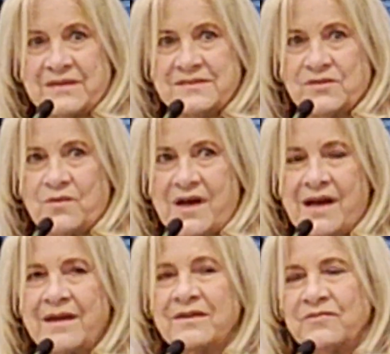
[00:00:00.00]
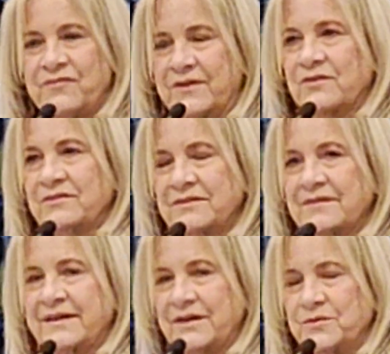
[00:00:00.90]
And so I feel
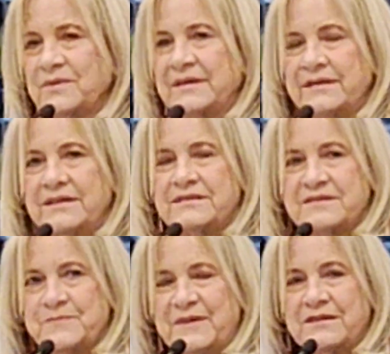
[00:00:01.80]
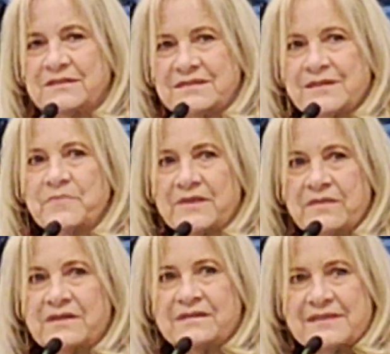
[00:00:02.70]
like I really need to speak to
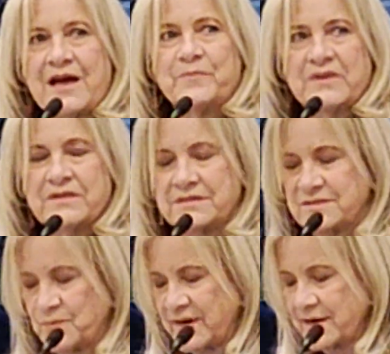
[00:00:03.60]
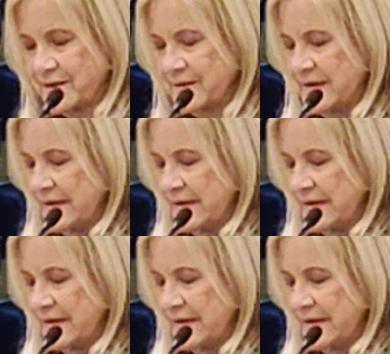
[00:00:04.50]
something that has happened this week.